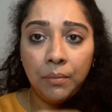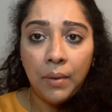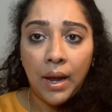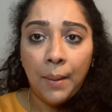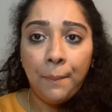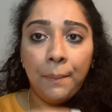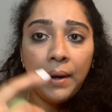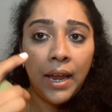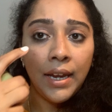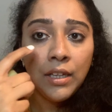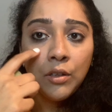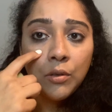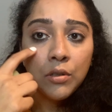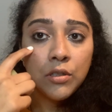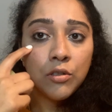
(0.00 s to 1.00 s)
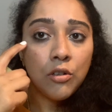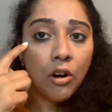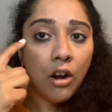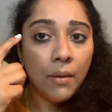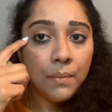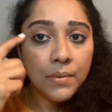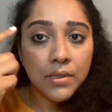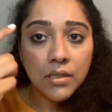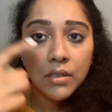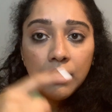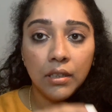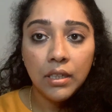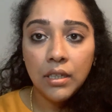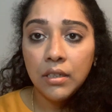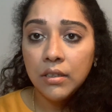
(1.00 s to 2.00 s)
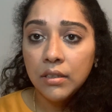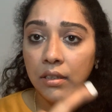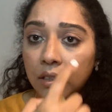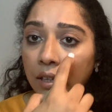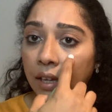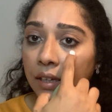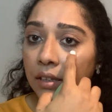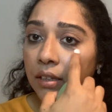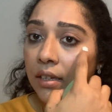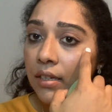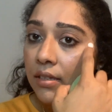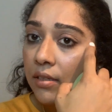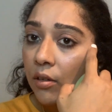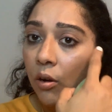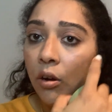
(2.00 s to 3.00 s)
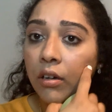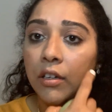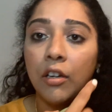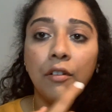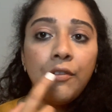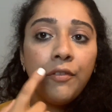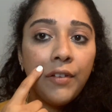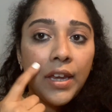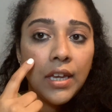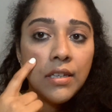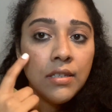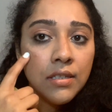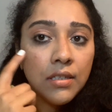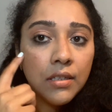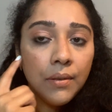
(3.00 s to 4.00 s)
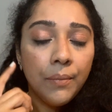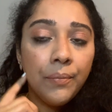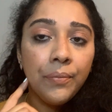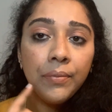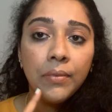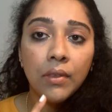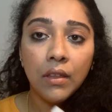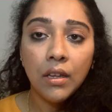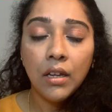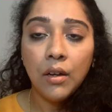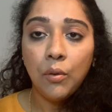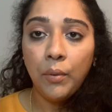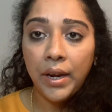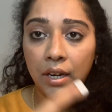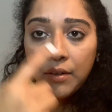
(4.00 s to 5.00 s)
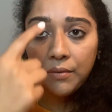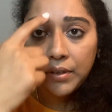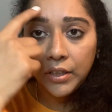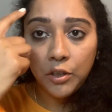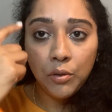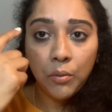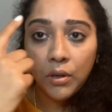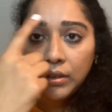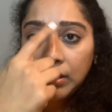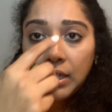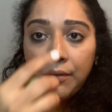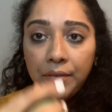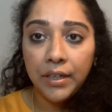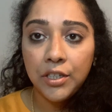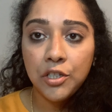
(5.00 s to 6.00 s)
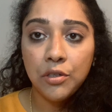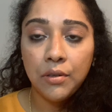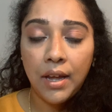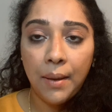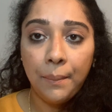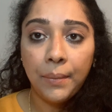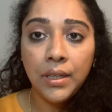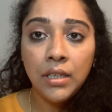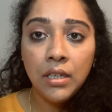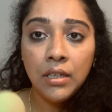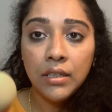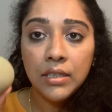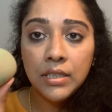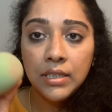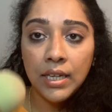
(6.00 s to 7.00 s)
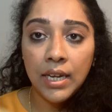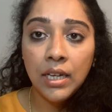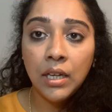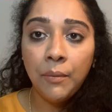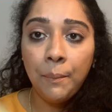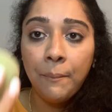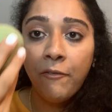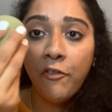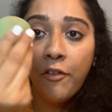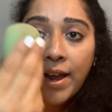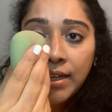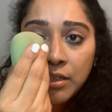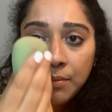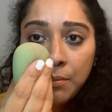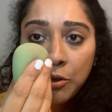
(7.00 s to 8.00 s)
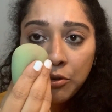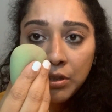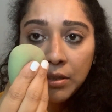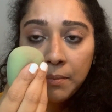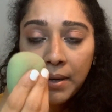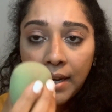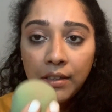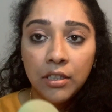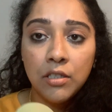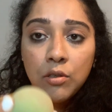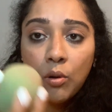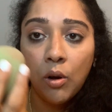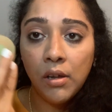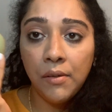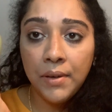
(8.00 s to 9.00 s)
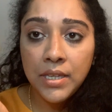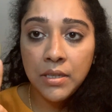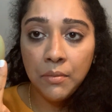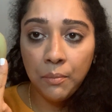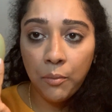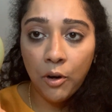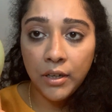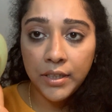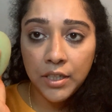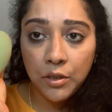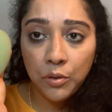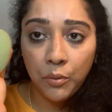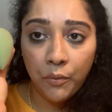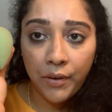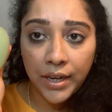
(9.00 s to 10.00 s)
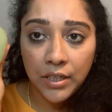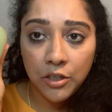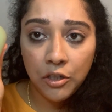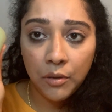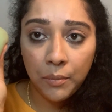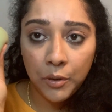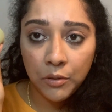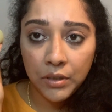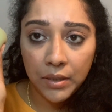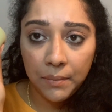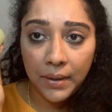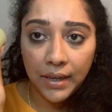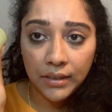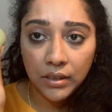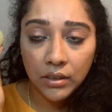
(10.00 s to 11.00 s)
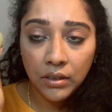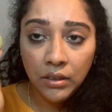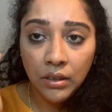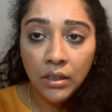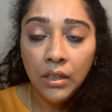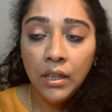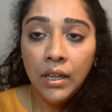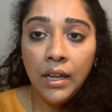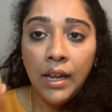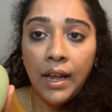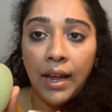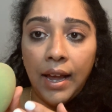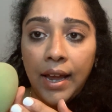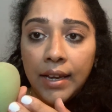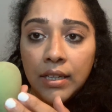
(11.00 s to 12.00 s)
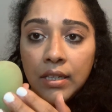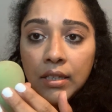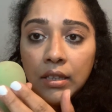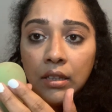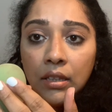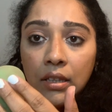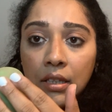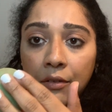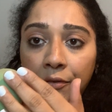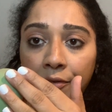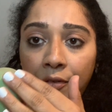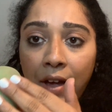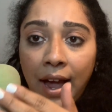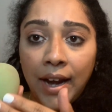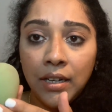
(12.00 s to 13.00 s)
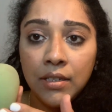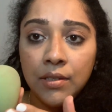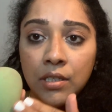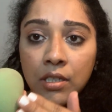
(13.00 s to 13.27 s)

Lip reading: apply those drops like this on your face wherever you want coverage to happen. Take a wet beauty blender. It's always important to wet your beauty blender, and the fat